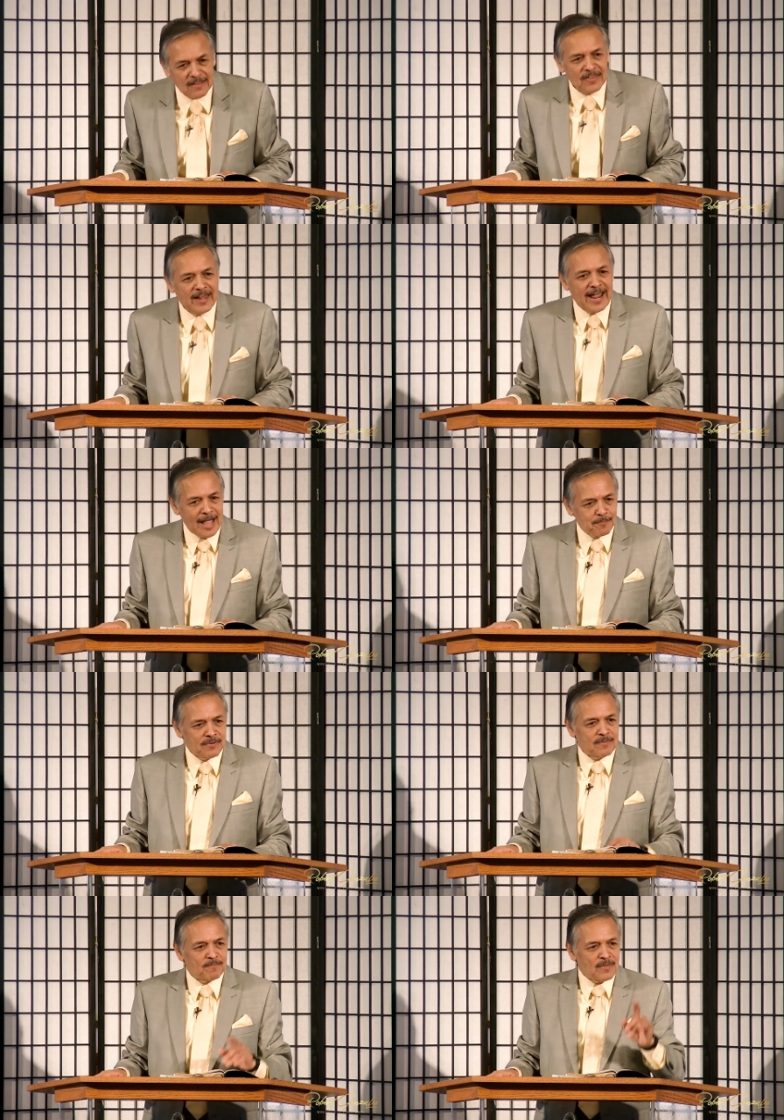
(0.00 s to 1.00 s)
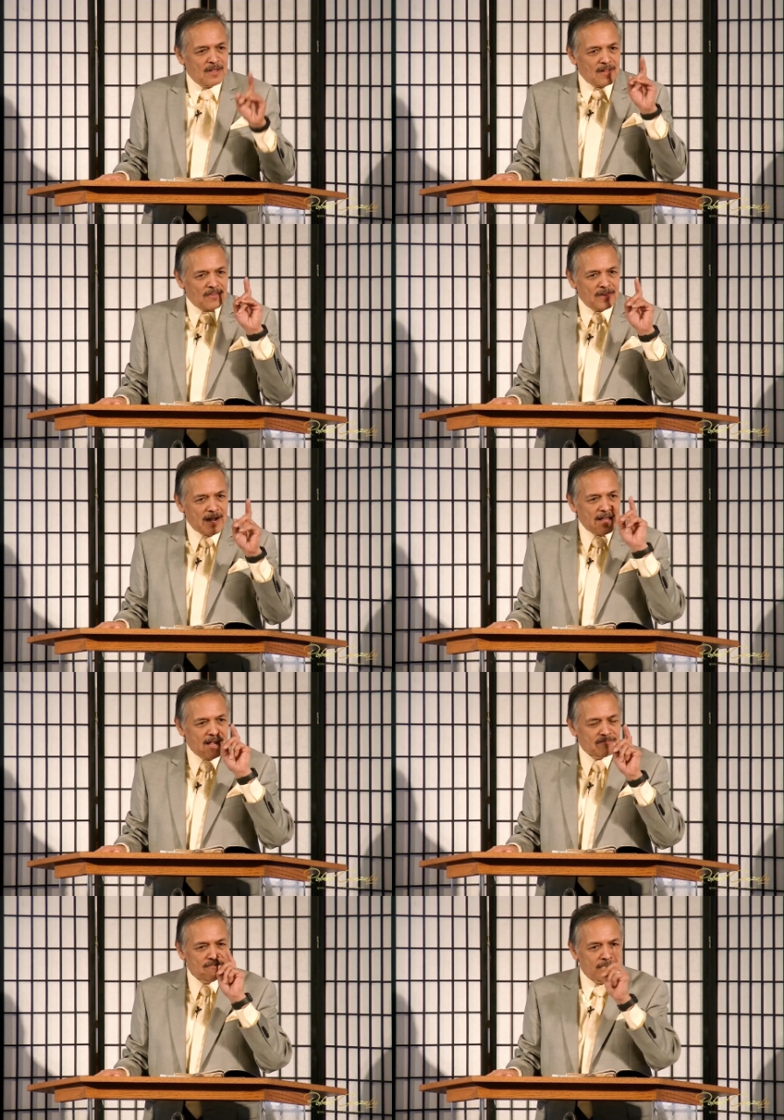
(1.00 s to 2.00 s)
that happened that I
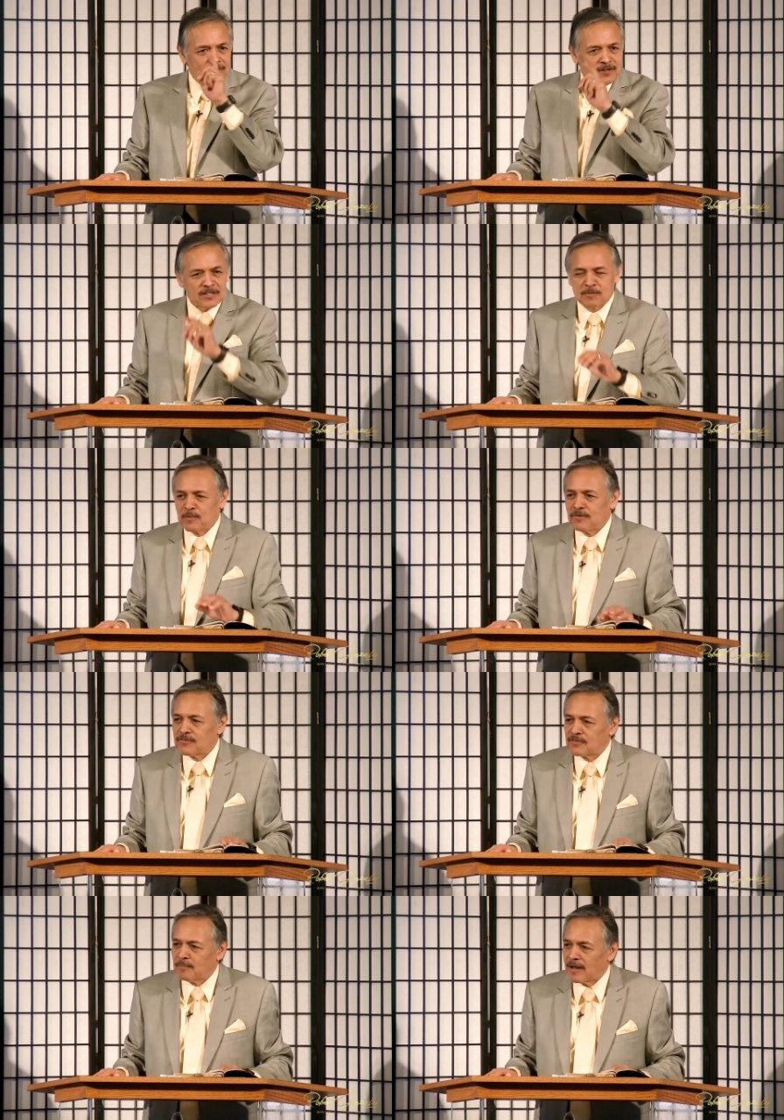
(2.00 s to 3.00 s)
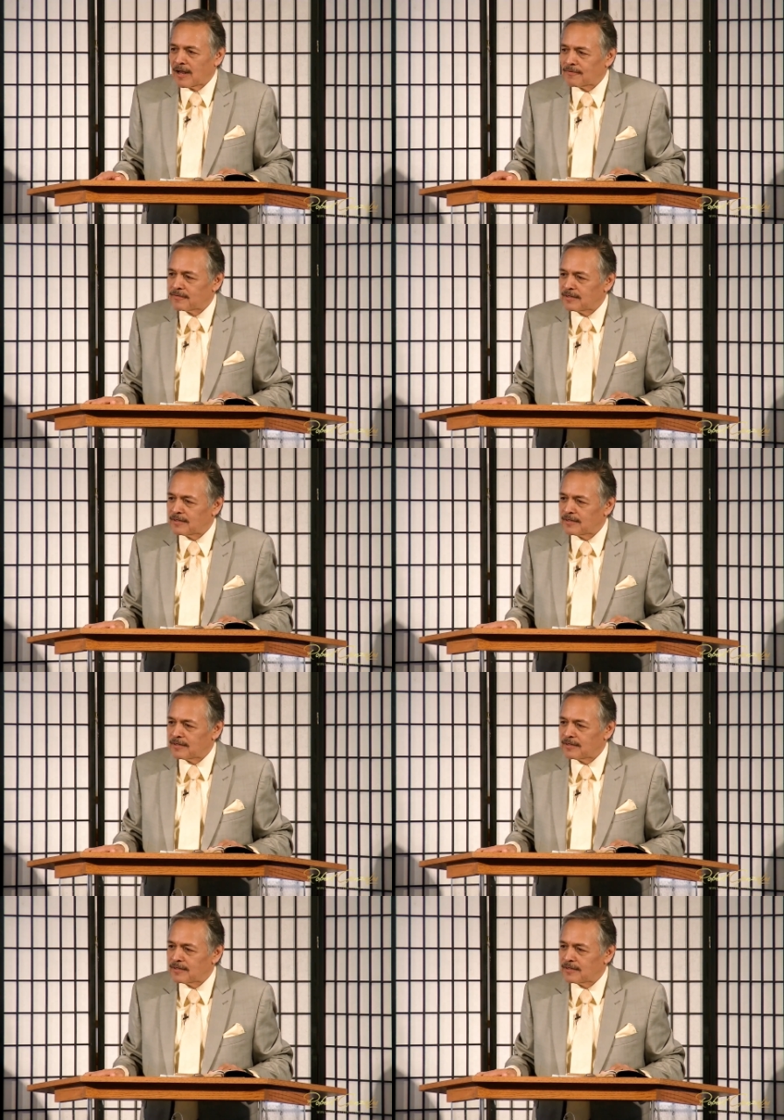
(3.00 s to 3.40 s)
have never experienced in my life.